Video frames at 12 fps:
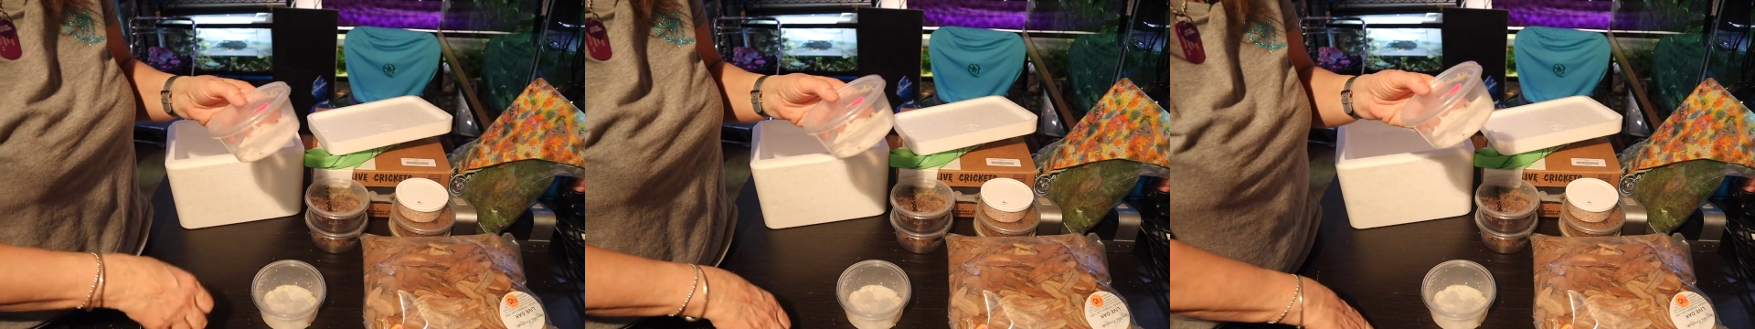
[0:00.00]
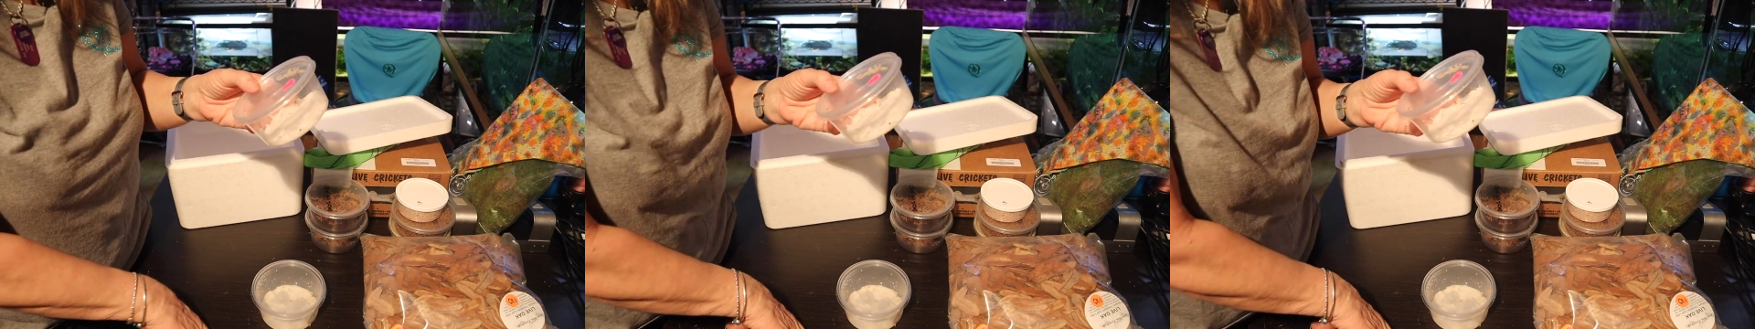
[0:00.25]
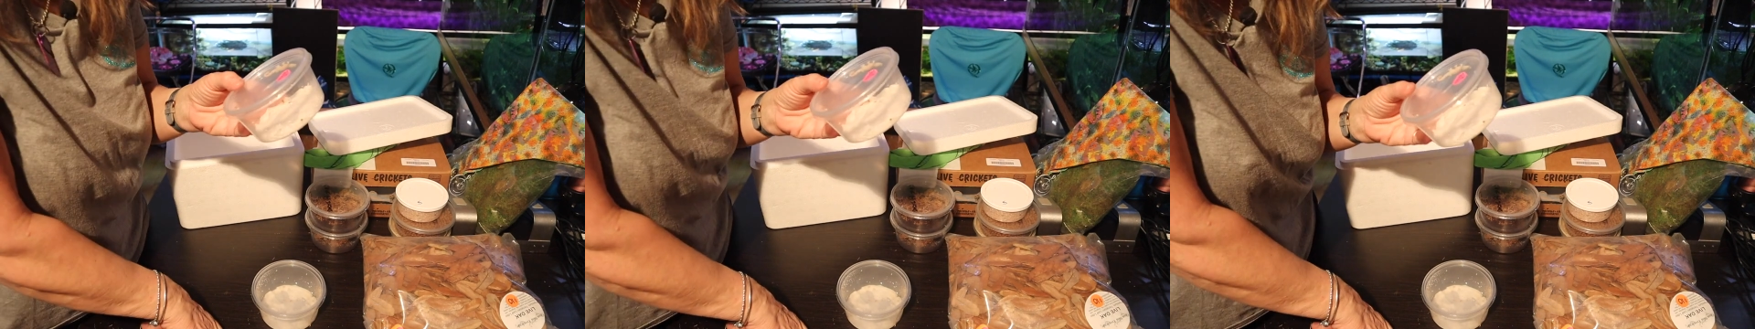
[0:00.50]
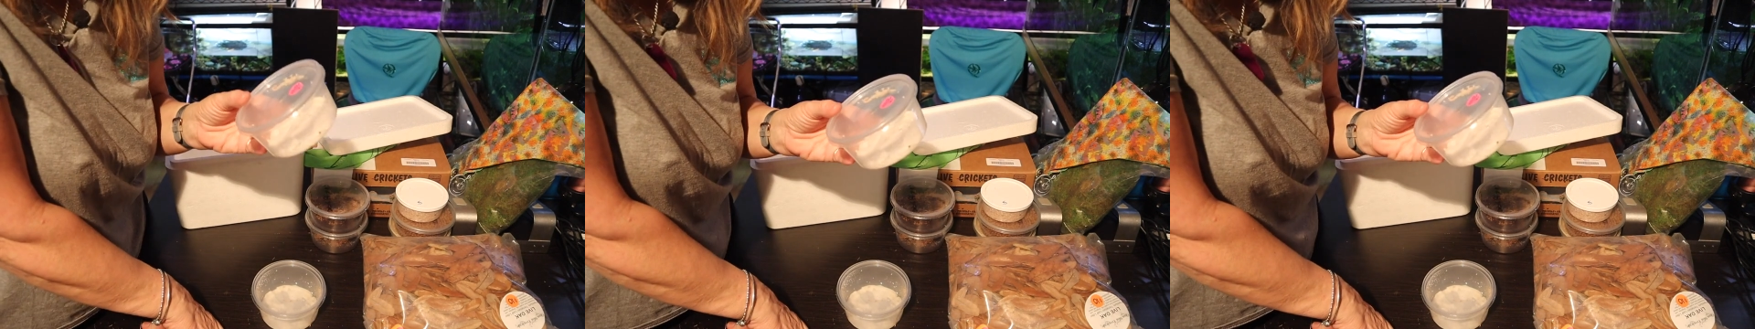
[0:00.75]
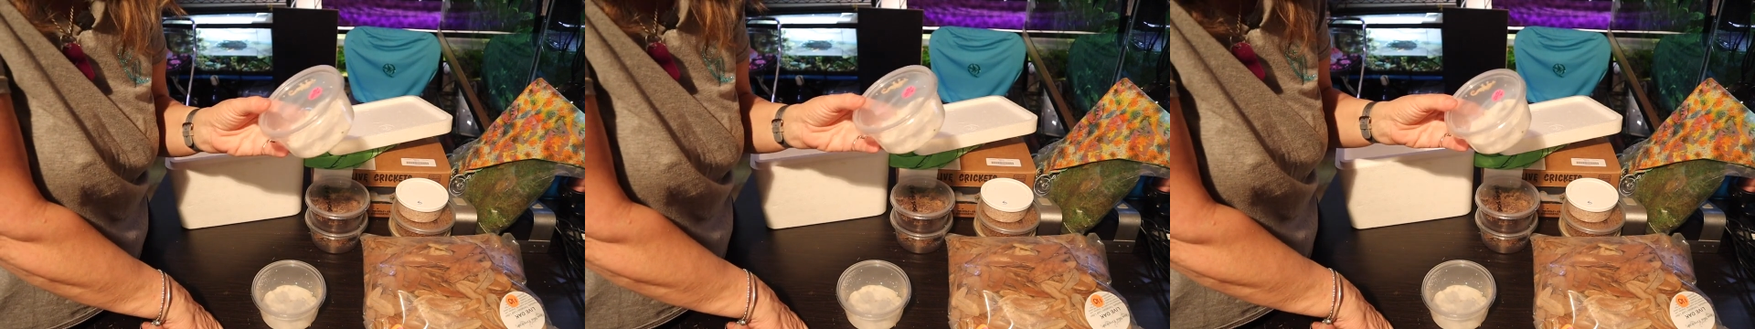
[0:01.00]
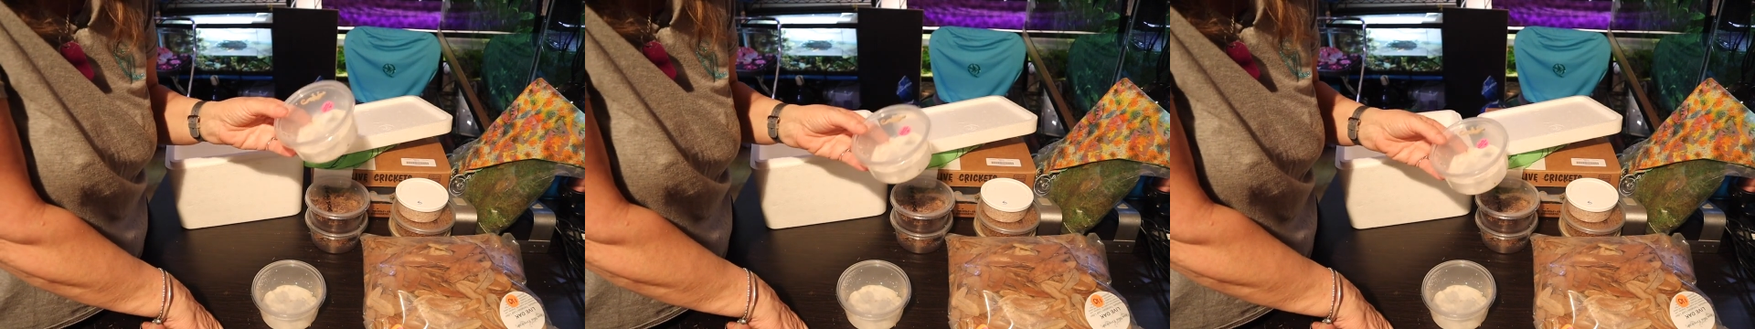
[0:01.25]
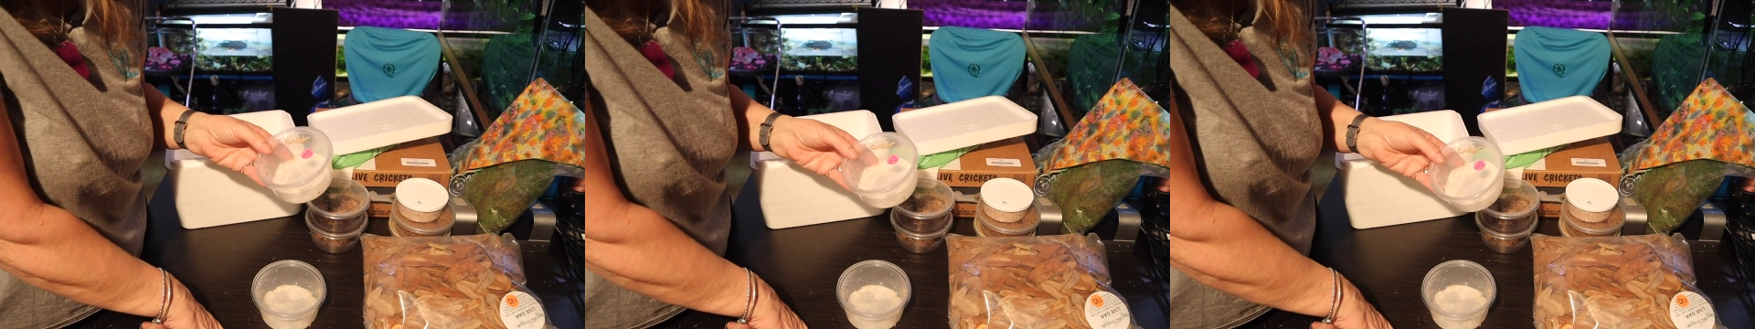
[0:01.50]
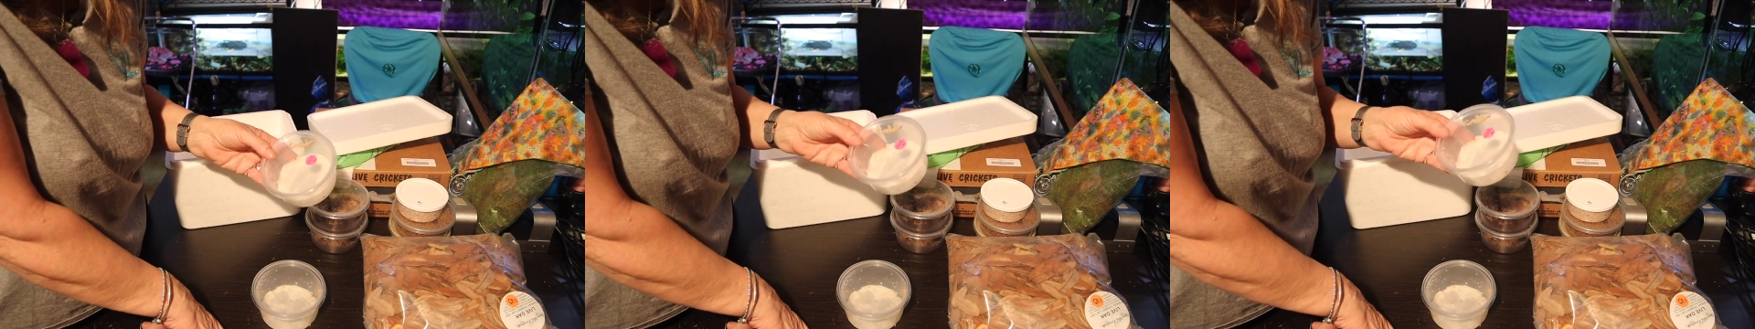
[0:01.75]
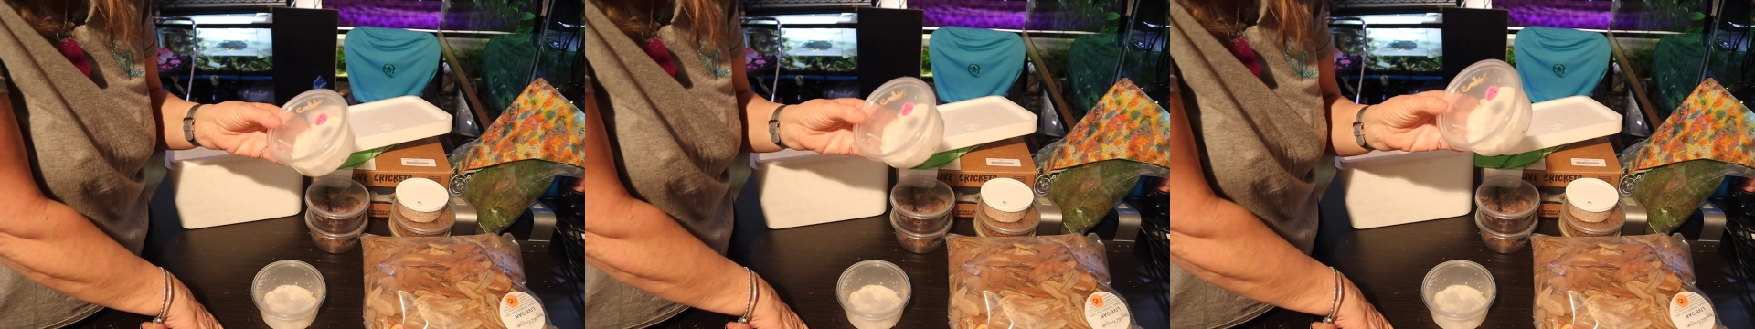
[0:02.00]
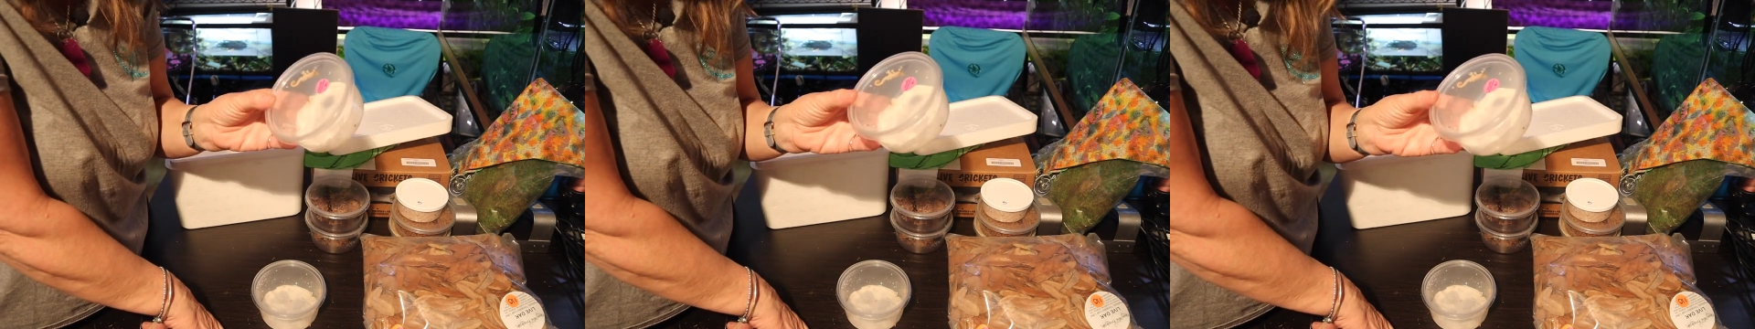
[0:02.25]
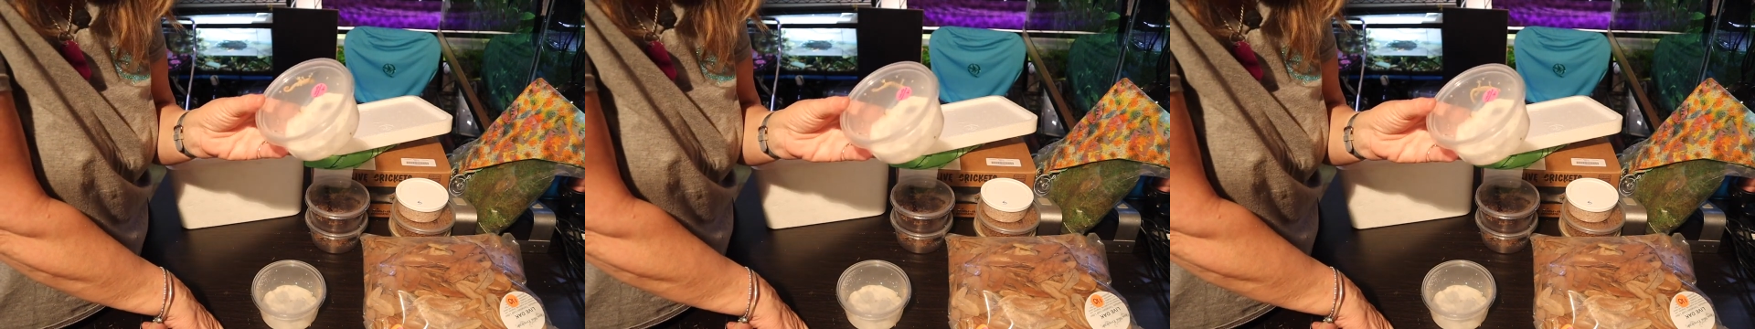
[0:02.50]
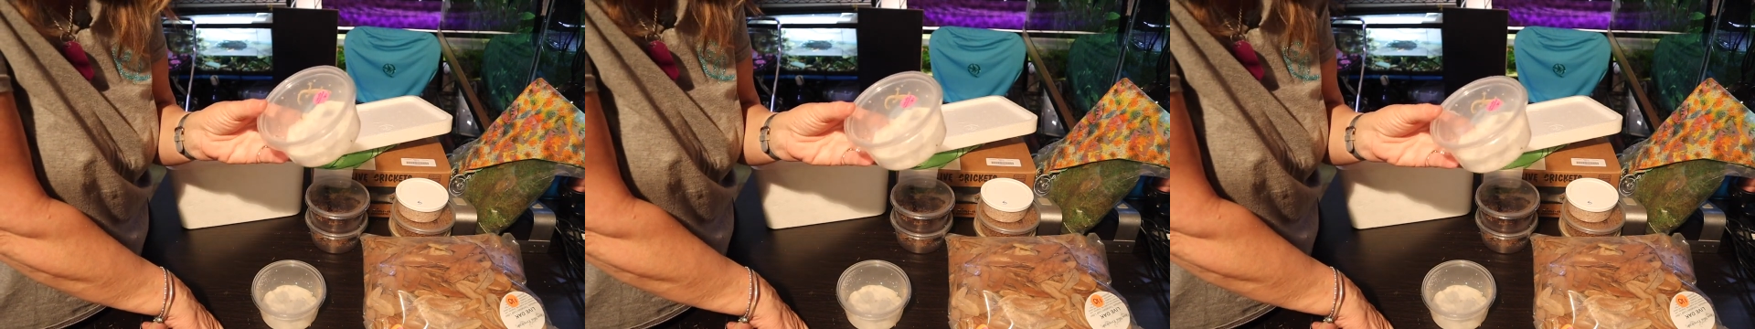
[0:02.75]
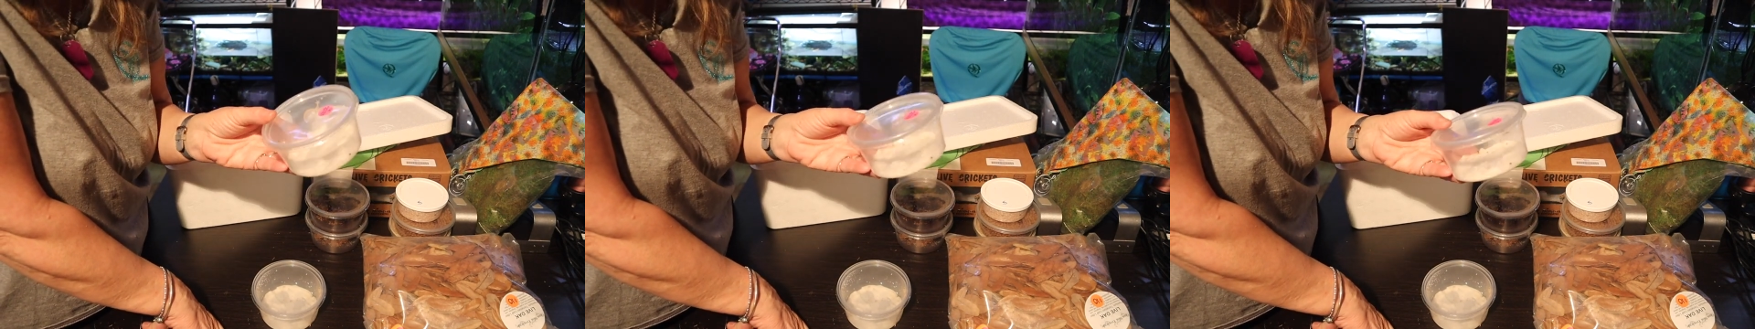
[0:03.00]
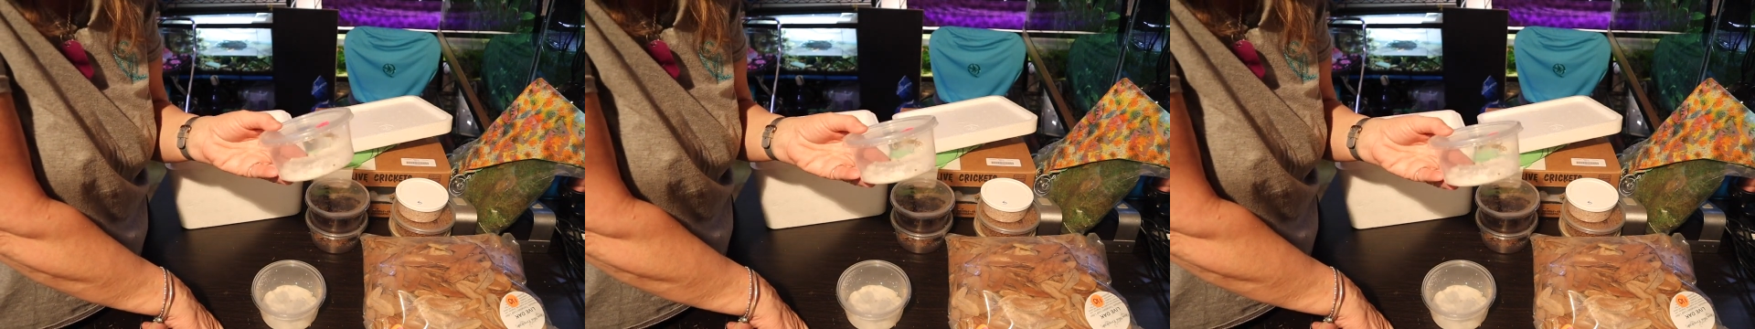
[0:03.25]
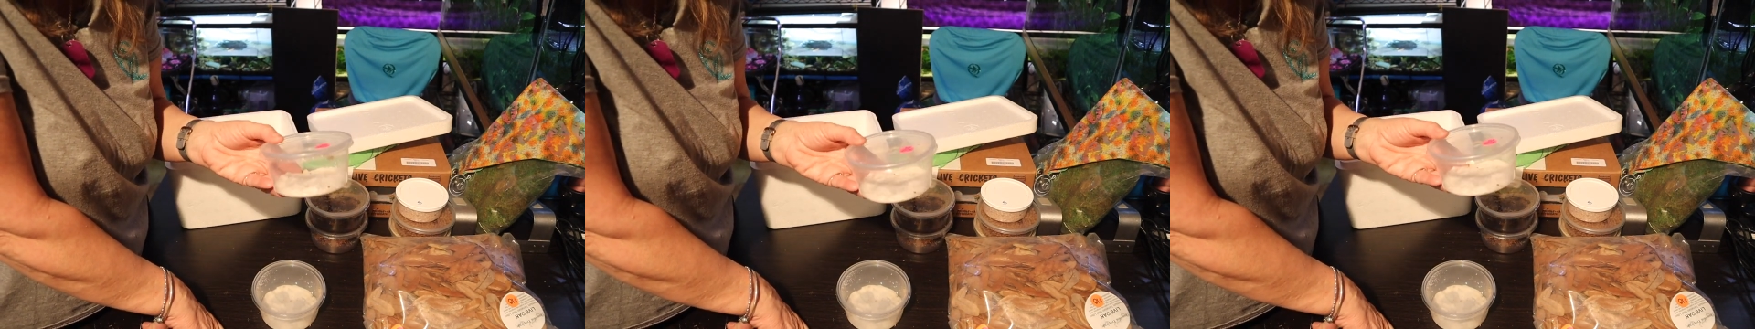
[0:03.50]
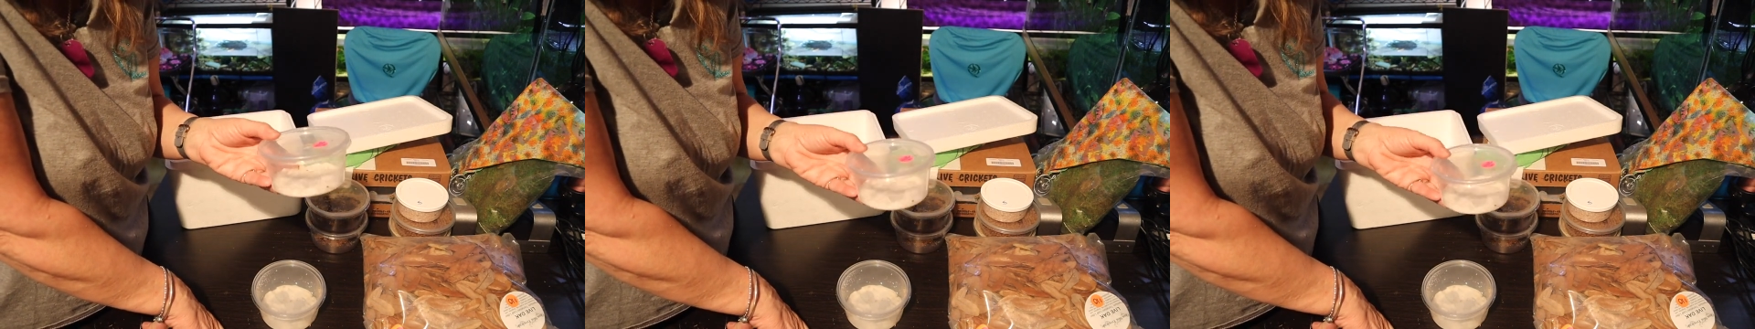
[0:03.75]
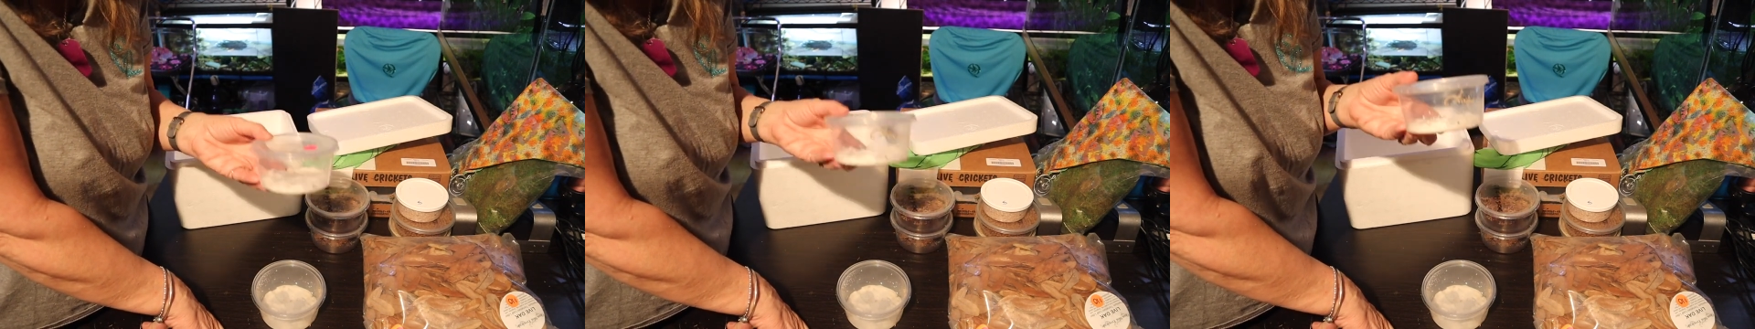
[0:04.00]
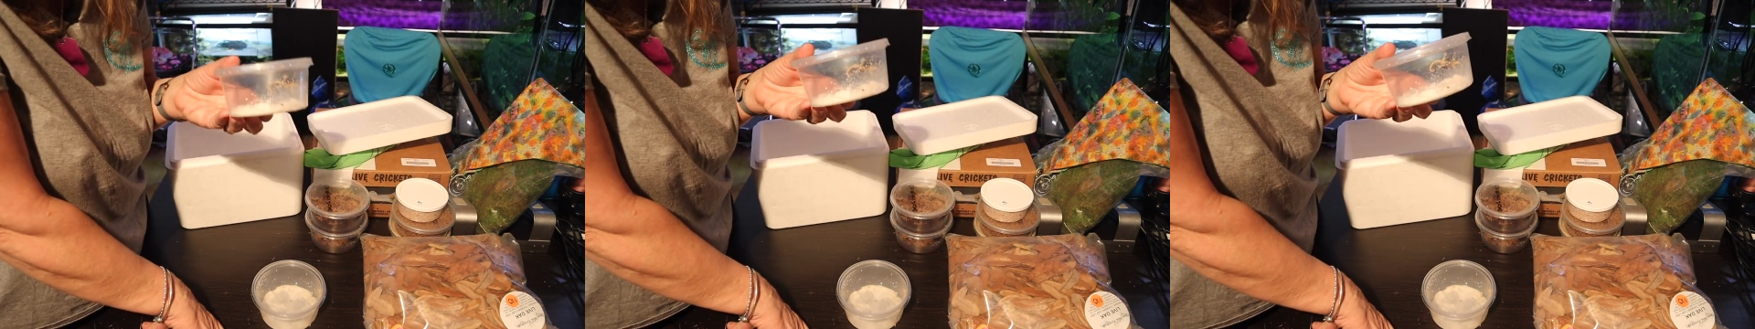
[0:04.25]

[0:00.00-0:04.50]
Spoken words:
Nobody's mouth can be seen.